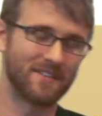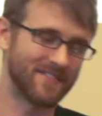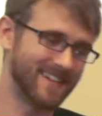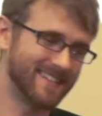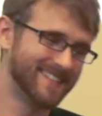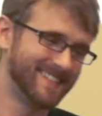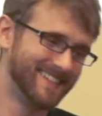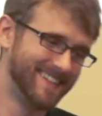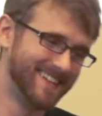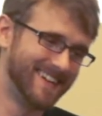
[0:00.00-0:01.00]
that.
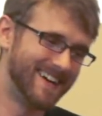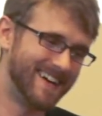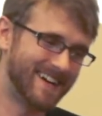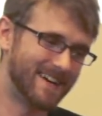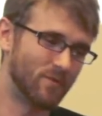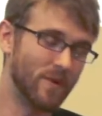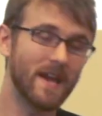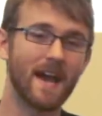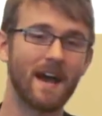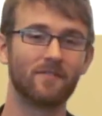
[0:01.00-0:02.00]
We
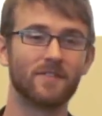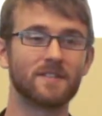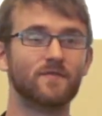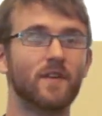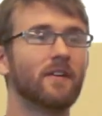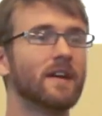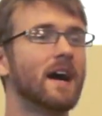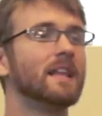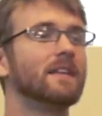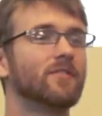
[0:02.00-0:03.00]
have this very
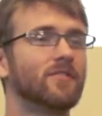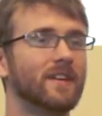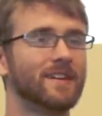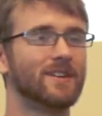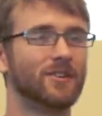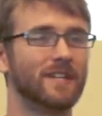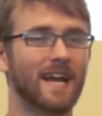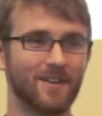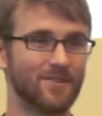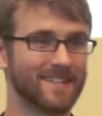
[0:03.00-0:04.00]
high-level thing called an
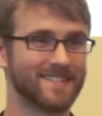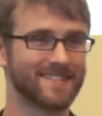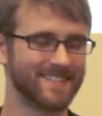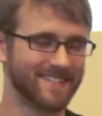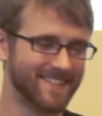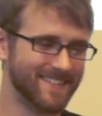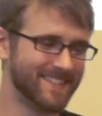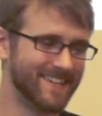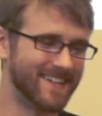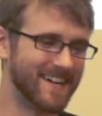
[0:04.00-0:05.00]
address.
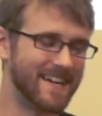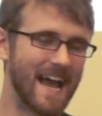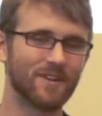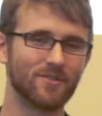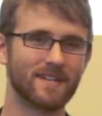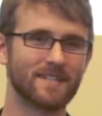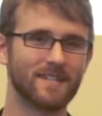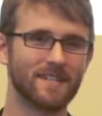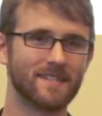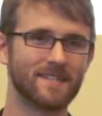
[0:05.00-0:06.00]
An address
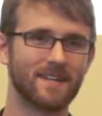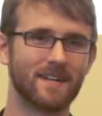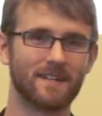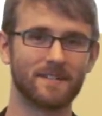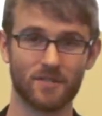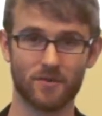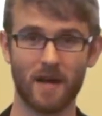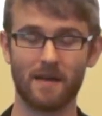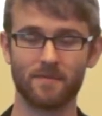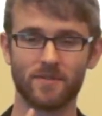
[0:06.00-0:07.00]

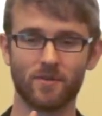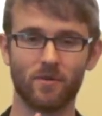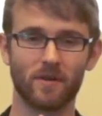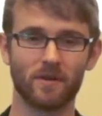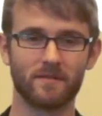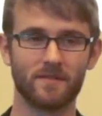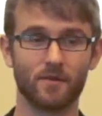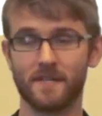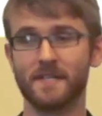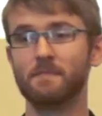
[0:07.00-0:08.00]
describes your
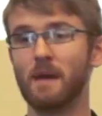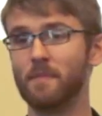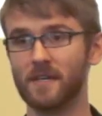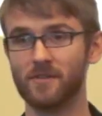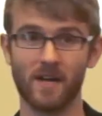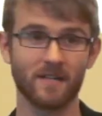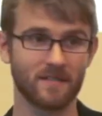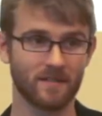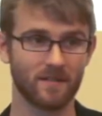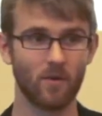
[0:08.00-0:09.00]
TCP/IP
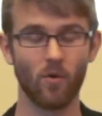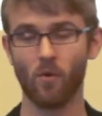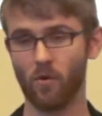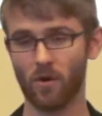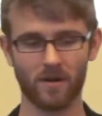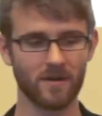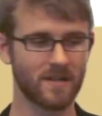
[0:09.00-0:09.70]
address, or